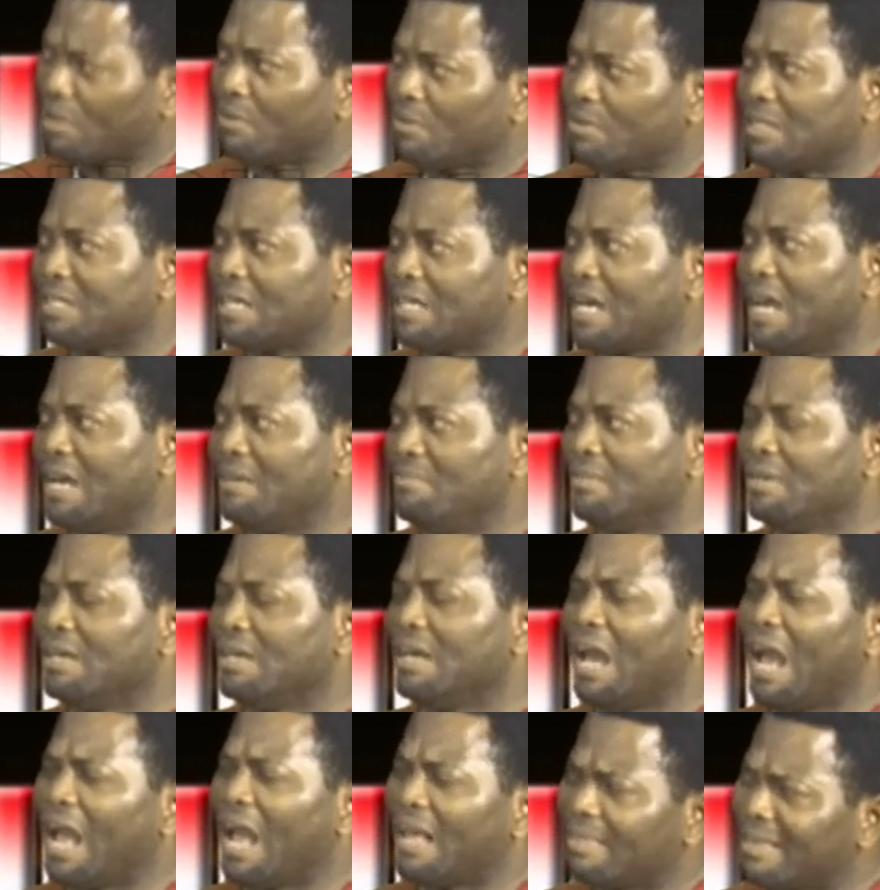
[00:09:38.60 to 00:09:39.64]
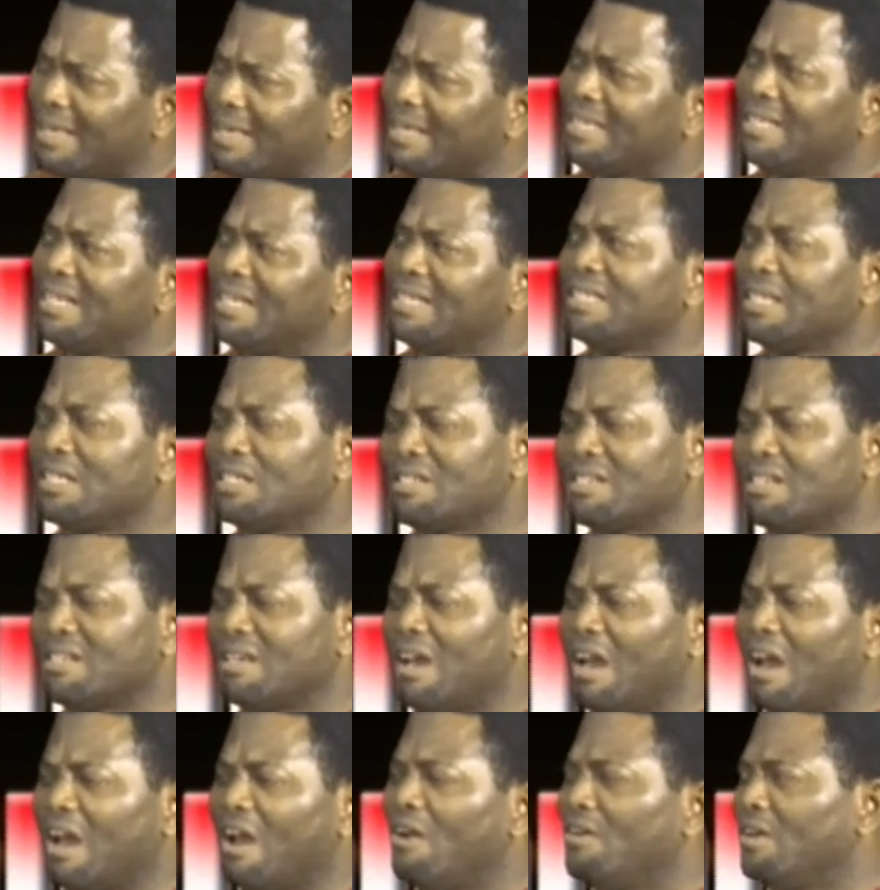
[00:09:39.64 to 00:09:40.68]
the time. I think this is
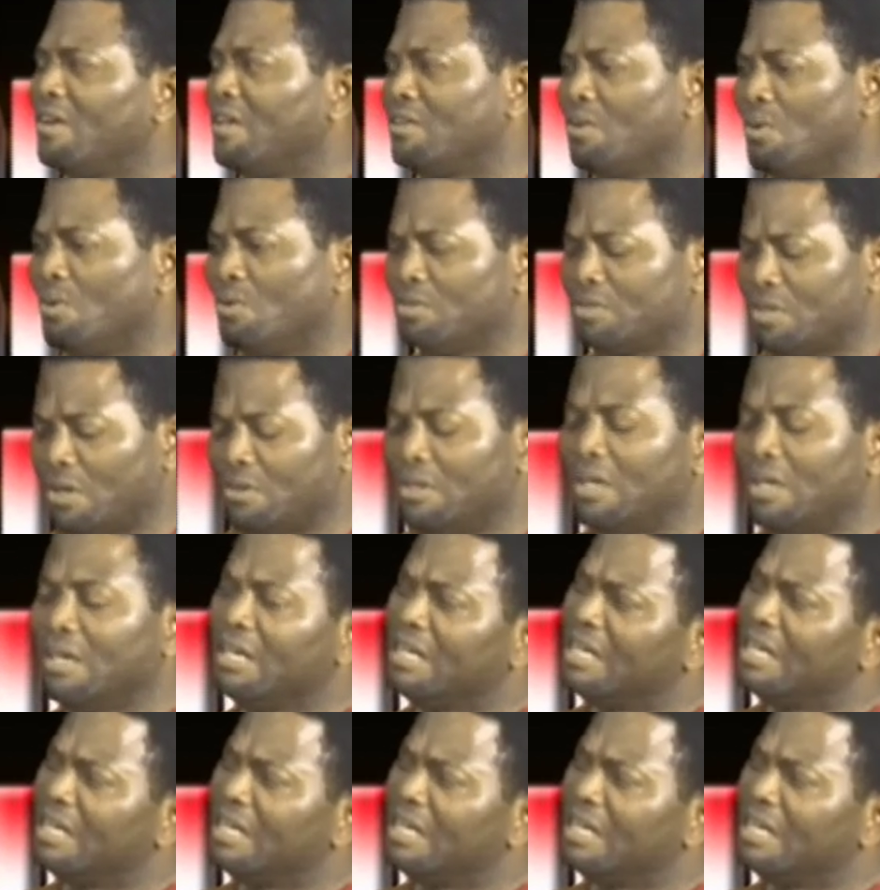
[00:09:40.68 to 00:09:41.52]
how it goes on.